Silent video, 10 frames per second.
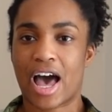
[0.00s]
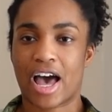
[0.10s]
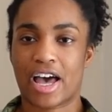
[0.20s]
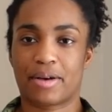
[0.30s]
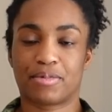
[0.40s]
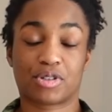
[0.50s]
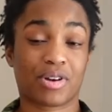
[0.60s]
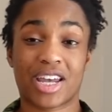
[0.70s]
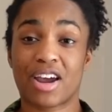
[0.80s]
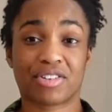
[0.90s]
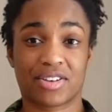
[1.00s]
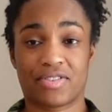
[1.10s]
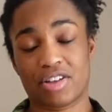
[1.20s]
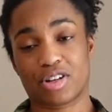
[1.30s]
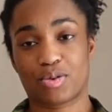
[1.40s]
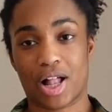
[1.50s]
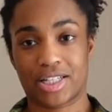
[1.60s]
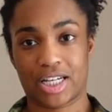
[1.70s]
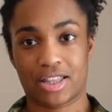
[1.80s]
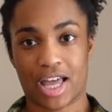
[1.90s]
Um, so I can't really fault the
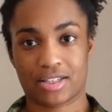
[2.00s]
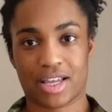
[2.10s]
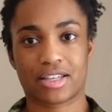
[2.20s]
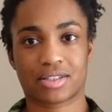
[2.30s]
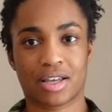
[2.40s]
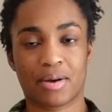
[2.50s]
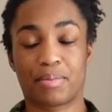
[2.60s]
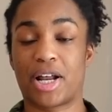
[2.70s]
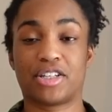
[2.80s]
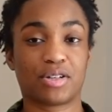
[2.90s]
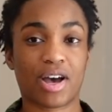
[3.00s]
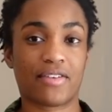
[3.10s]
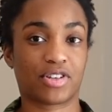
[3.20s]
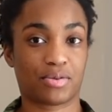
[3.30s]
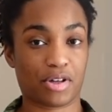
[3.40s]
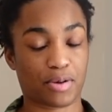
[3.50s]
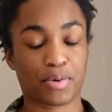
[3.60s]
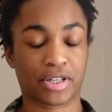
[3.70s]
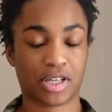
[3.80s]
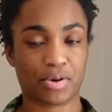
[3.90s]
quality in that sense, but I do have two other
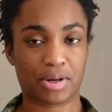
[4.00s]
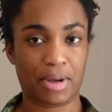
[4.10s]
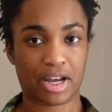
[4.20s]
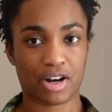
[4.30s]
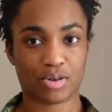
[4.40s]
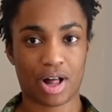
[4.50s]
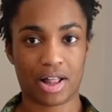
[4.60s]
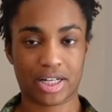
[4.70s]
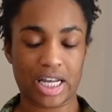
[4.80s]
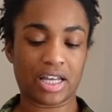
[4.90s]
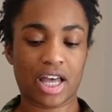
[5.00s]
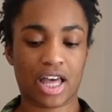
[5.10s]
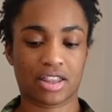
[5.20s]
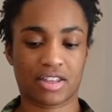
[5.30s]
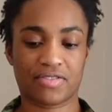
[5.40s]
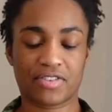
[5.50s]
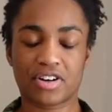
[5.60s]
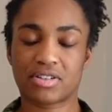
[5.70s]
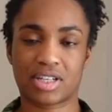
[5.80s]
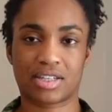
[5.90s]
points I want to make on quality. The
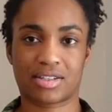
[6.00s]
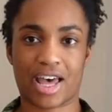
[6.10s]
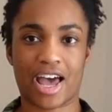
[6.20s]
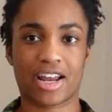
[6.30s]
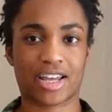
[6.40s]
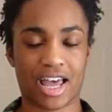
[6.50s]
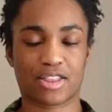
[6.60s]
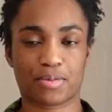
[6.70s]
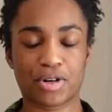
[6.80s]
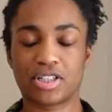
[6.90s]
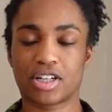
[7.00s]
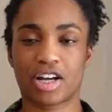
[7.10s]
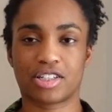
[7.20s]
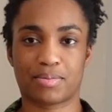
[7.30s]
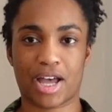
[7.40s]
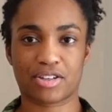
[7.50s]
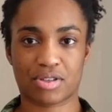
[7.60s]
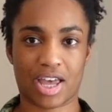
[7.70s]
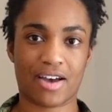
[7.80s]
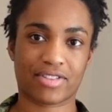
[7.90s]
first is that, again, they're printing on demand.
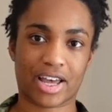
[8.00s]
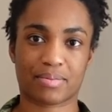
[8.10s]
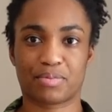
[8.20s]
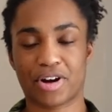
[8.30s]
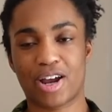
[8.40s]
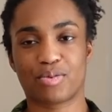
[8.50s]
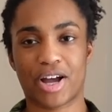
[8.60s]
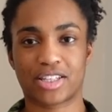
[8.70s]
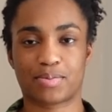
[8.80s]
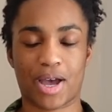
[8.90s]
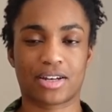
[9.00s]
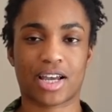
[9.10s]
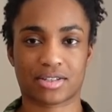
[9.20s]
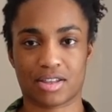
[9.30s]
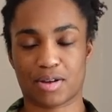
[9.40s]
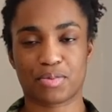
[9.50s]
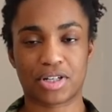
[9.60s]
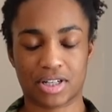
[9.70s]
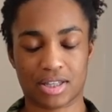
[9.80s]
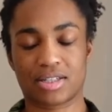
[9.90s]
They have like bright white spandex that they're
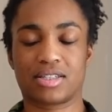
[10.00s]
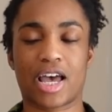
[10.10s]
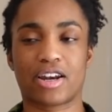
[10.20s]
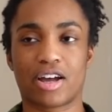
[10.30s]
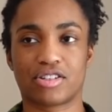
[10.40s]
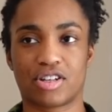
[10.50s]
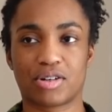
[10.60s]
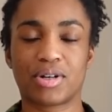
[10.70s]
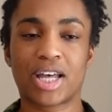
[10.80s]
printing the design onto.